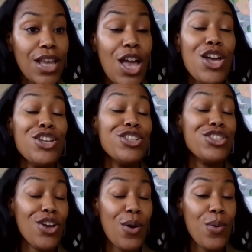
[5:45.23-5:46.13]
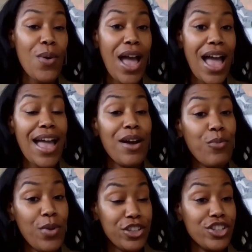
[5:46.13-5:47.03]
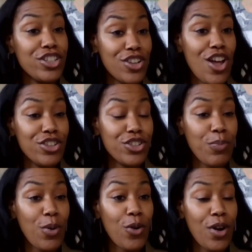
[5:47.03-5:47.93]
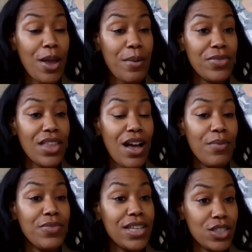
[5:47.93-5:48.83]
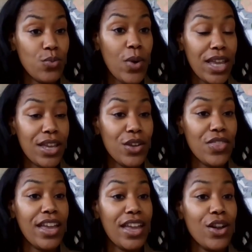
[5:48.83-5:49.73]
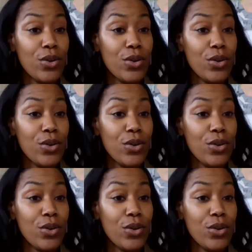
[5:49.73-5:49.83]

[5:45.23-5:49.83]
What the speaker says: We just launched a program this week. They can go